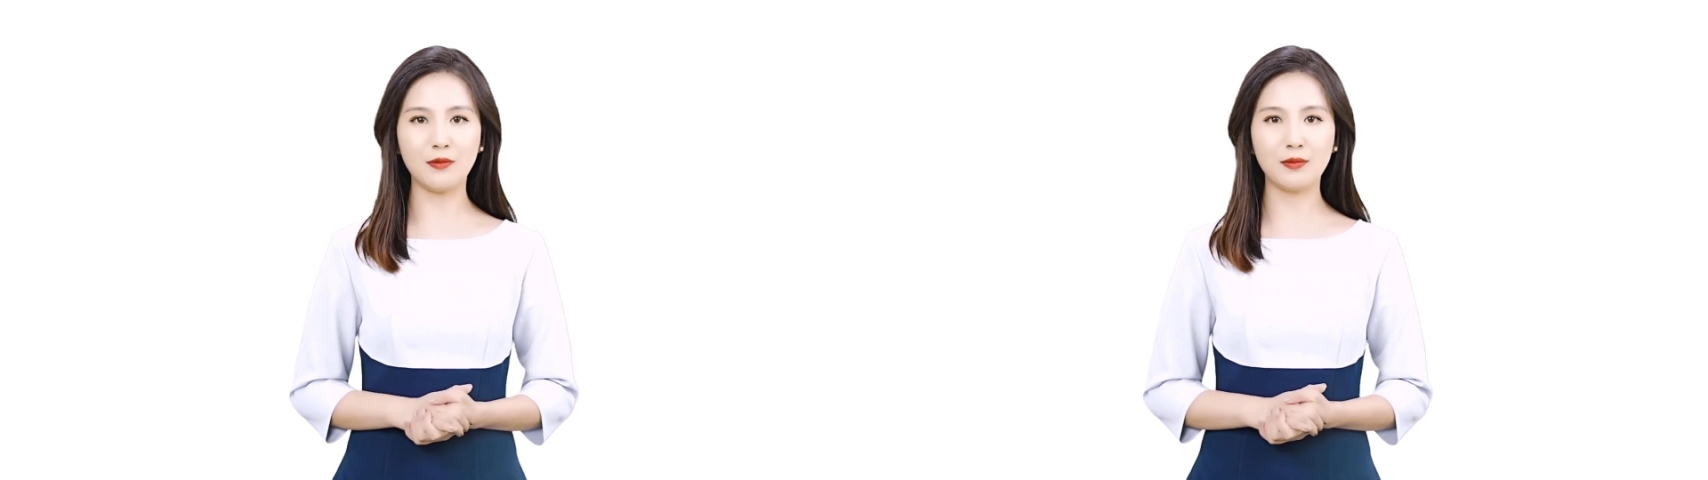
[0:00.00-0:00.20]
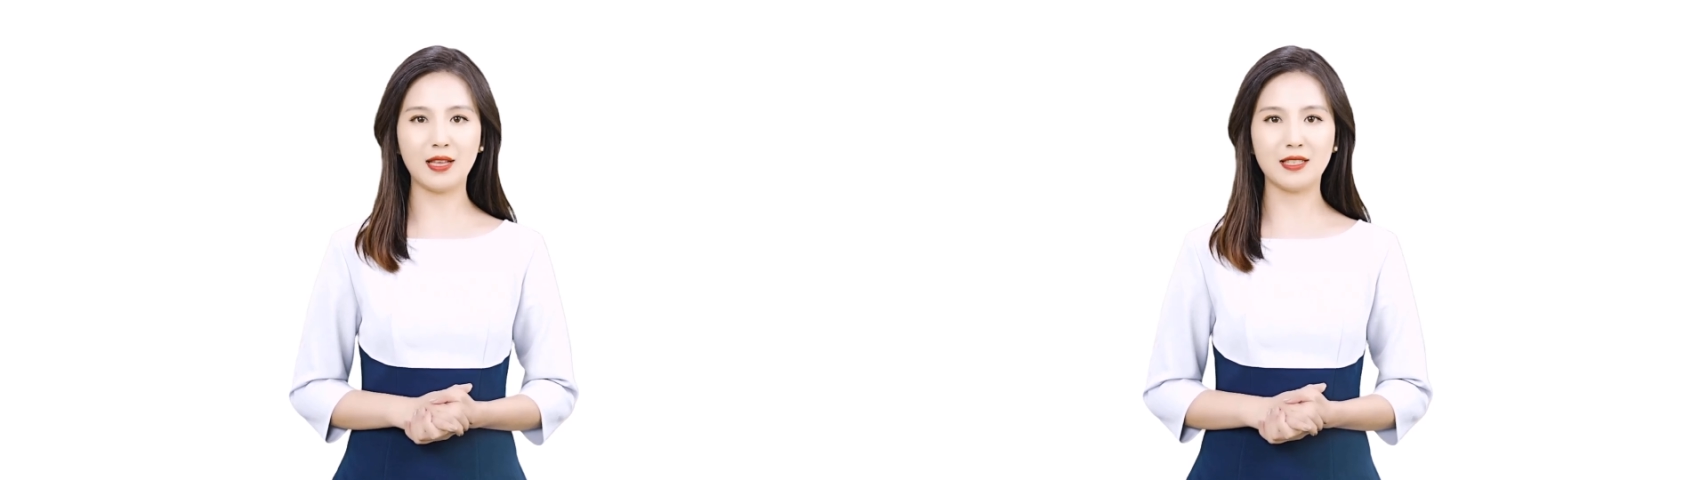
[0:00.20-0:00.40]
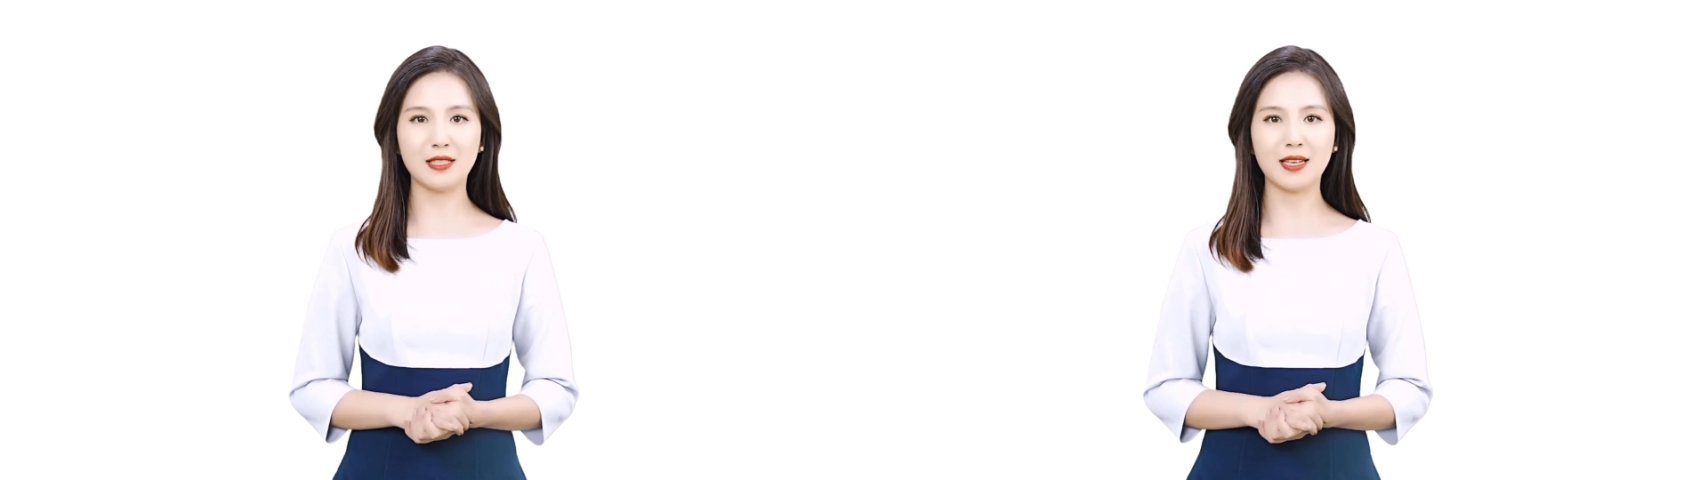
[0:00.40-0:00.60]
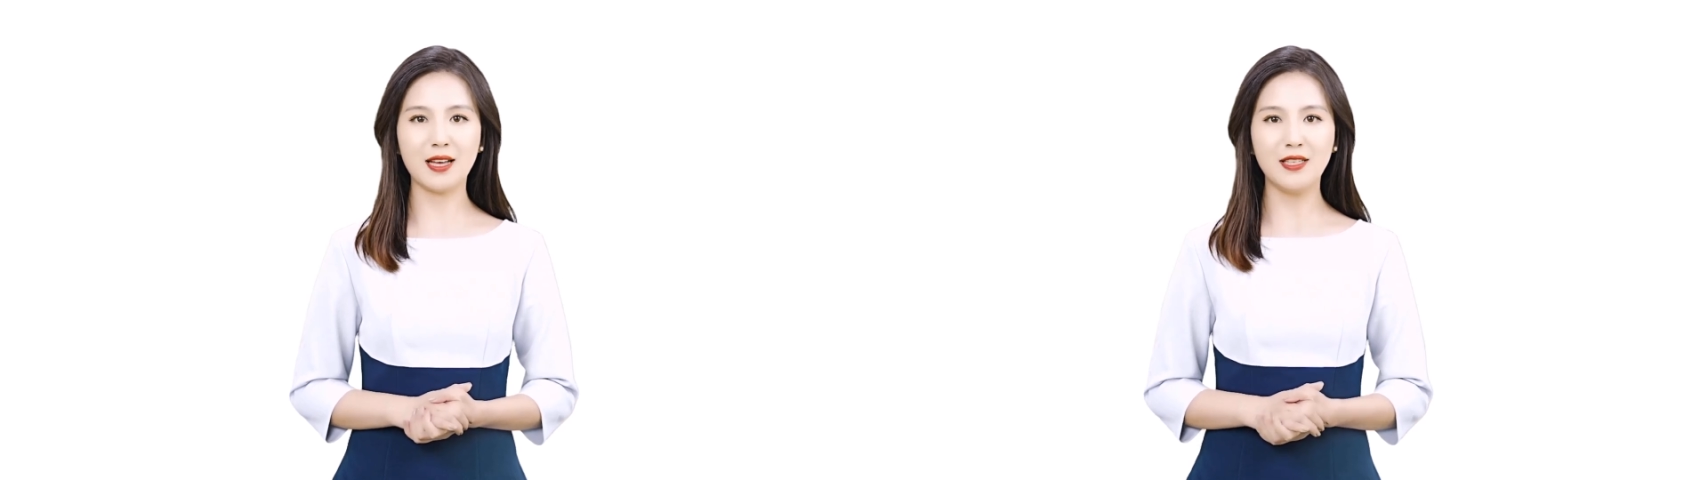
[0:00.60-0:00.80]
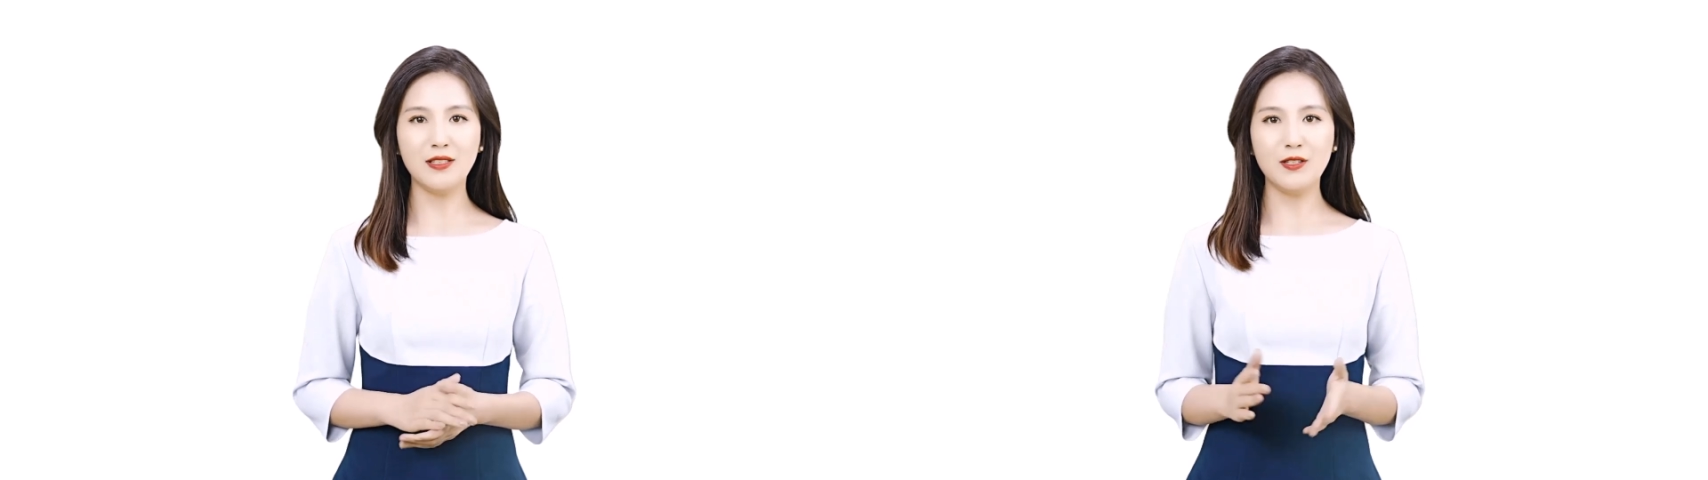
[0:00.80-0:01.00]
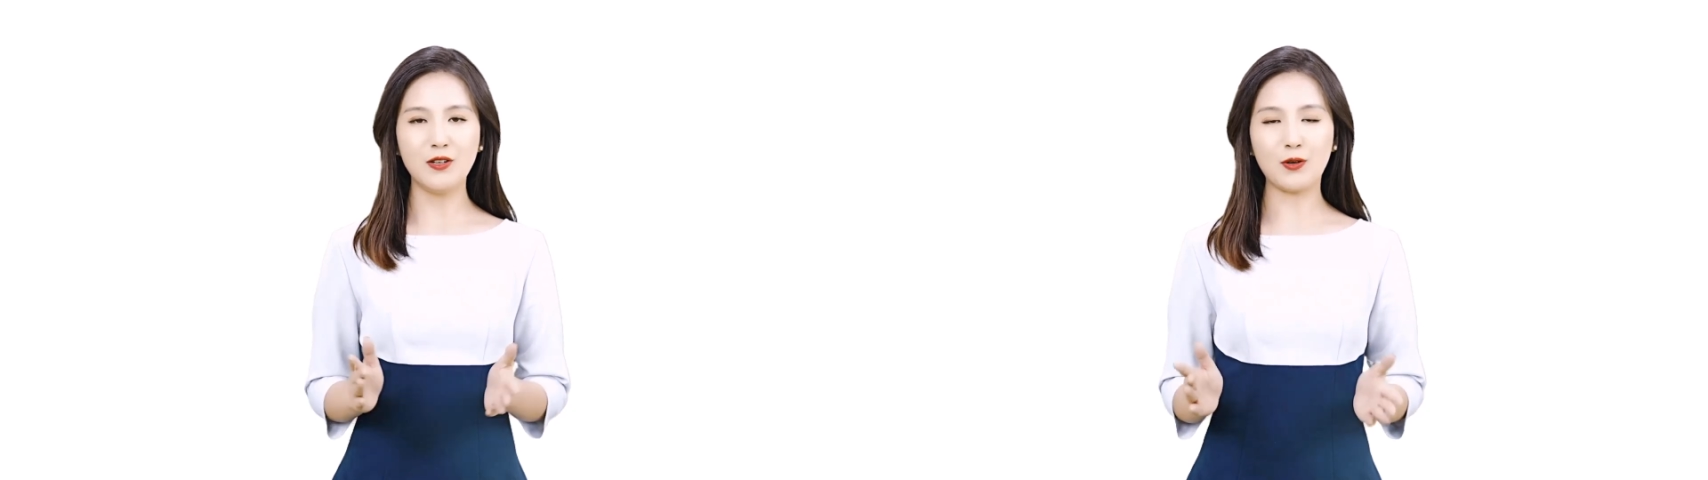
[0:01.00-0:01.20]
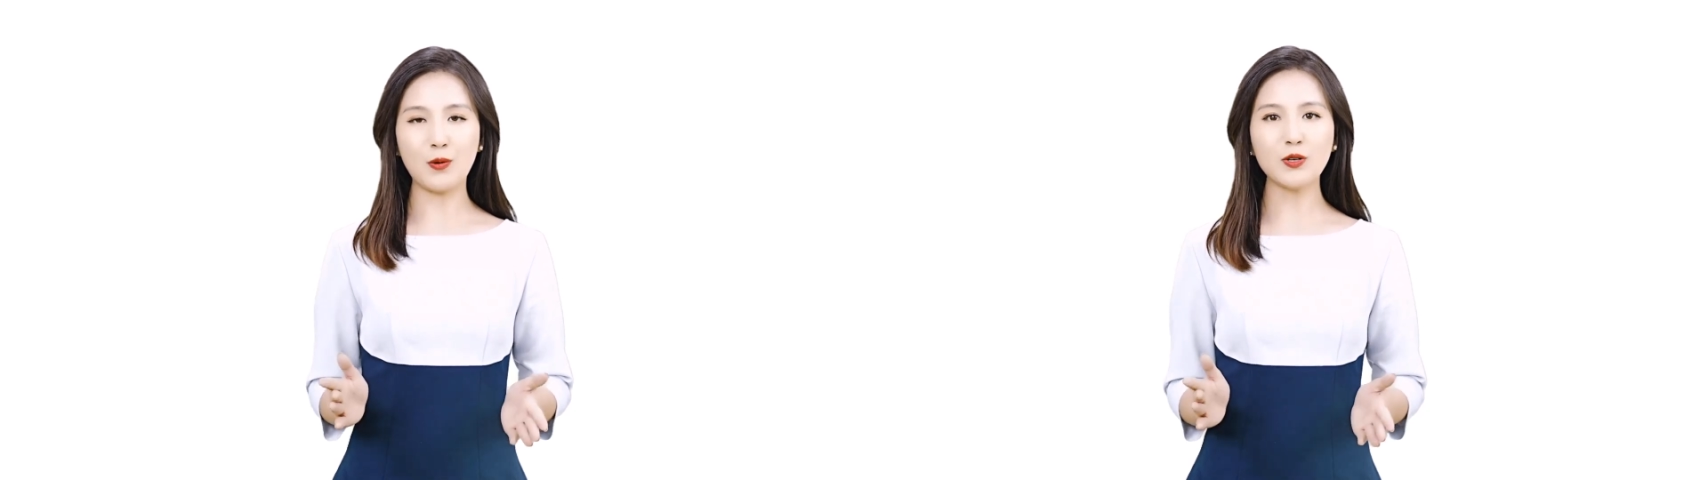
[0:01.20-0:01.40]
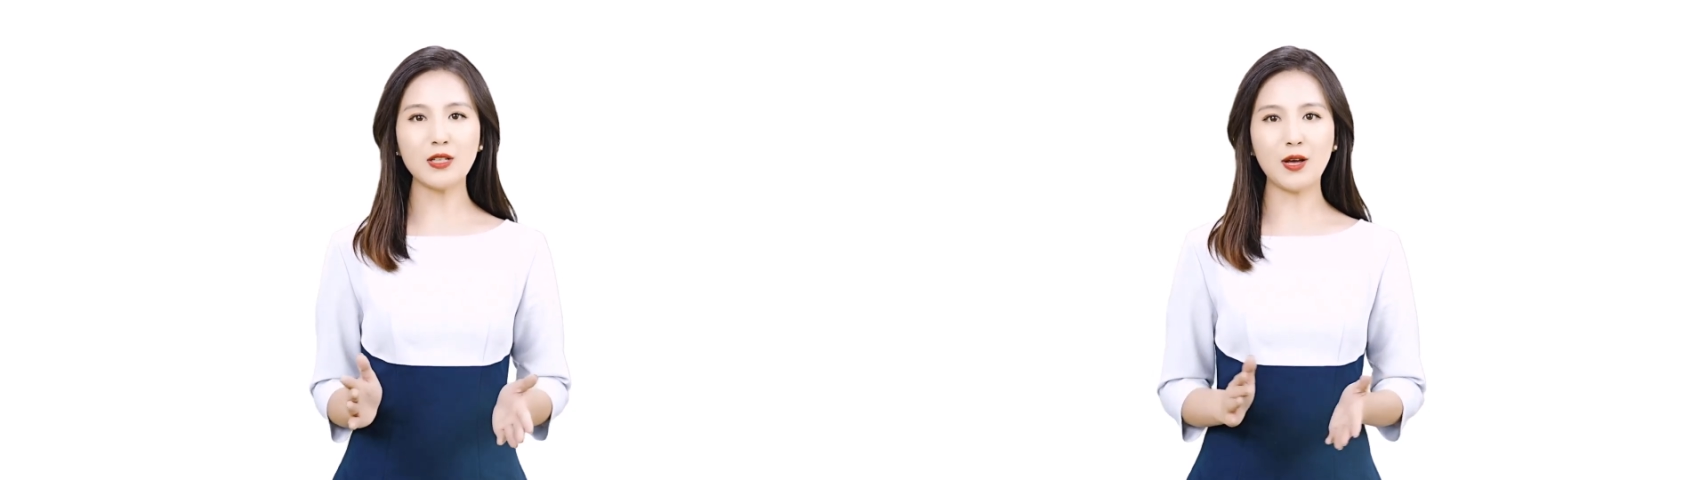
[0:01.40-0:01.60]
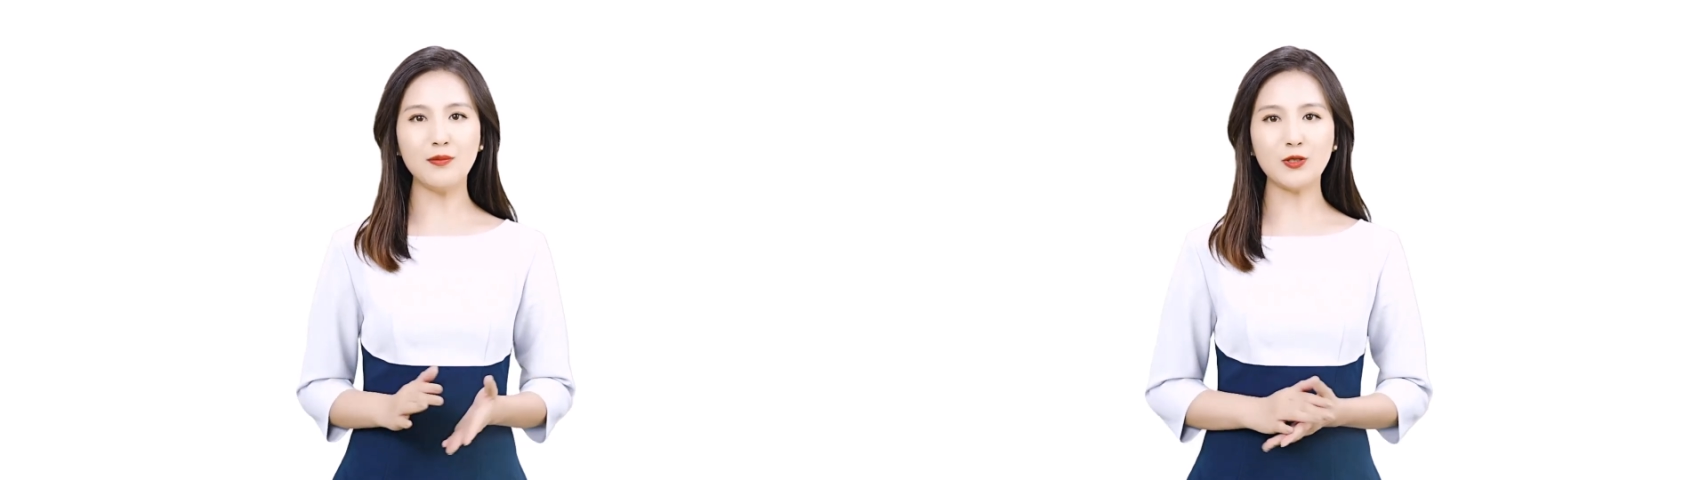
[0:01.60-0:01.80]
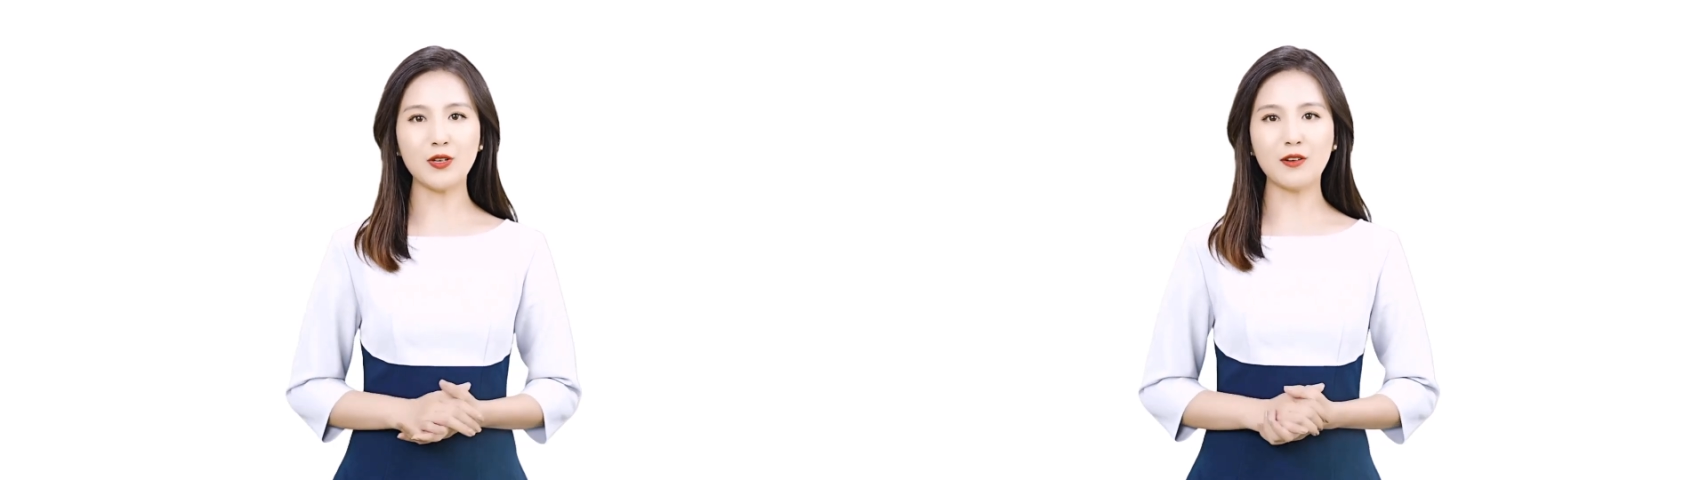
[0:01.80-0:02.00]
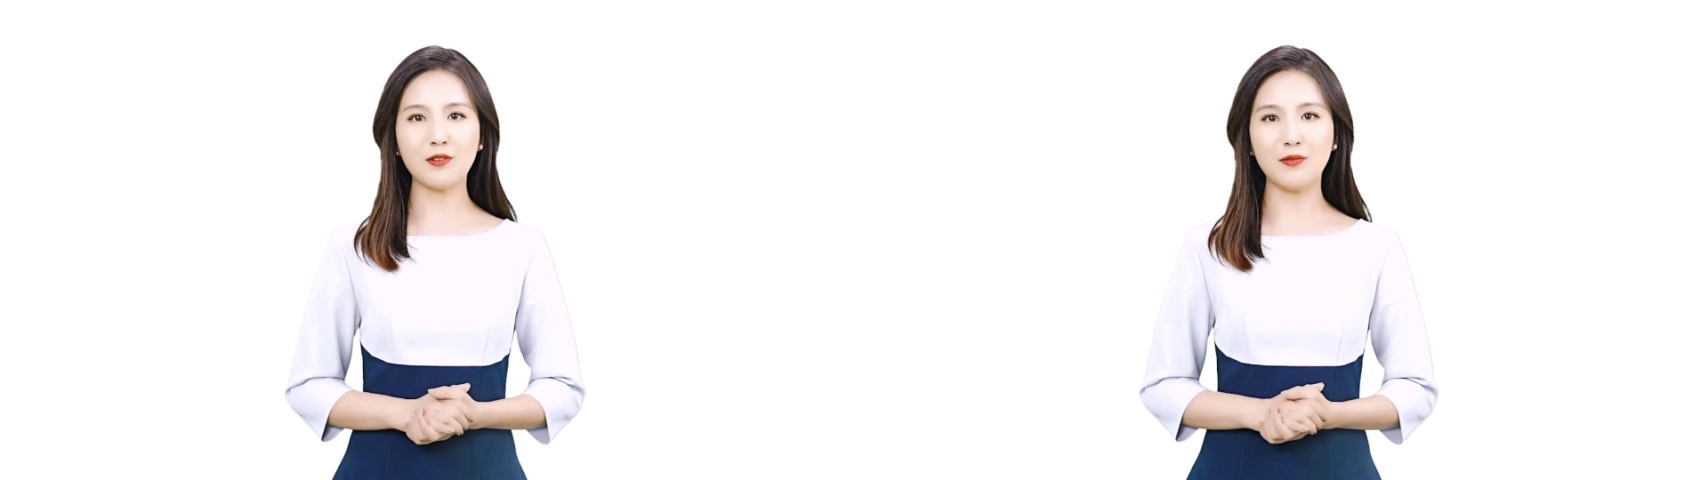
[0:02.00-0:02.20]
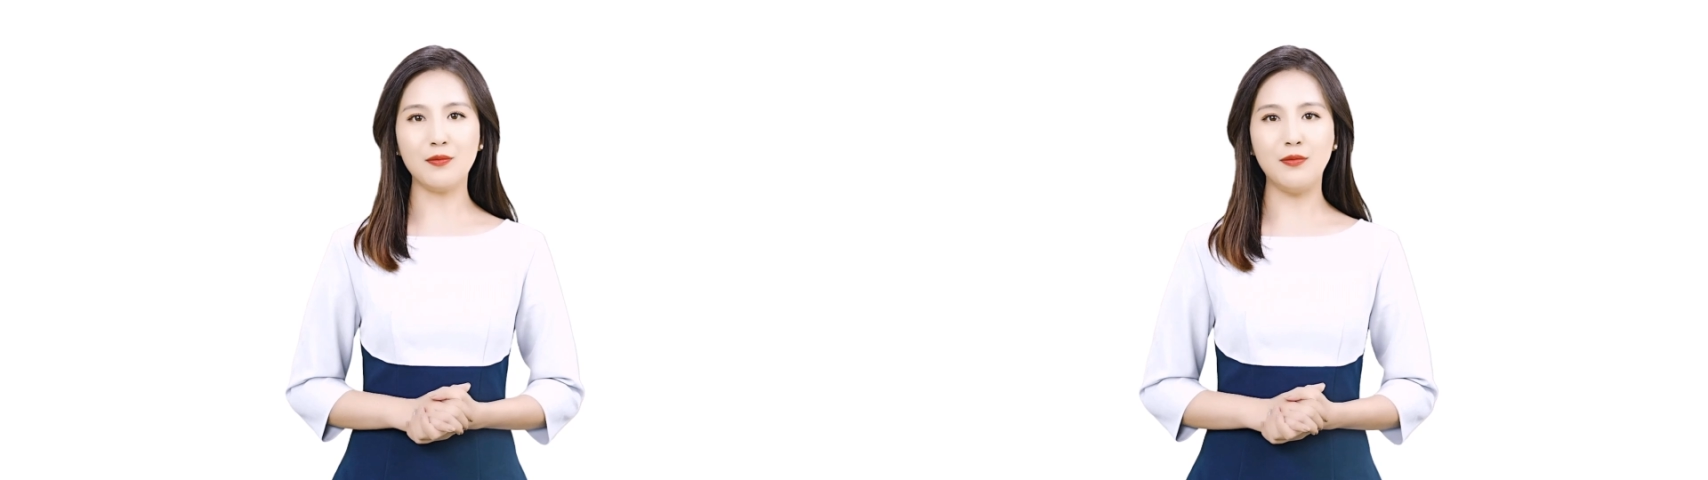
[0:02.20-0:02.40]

Let's say it 3 more times together.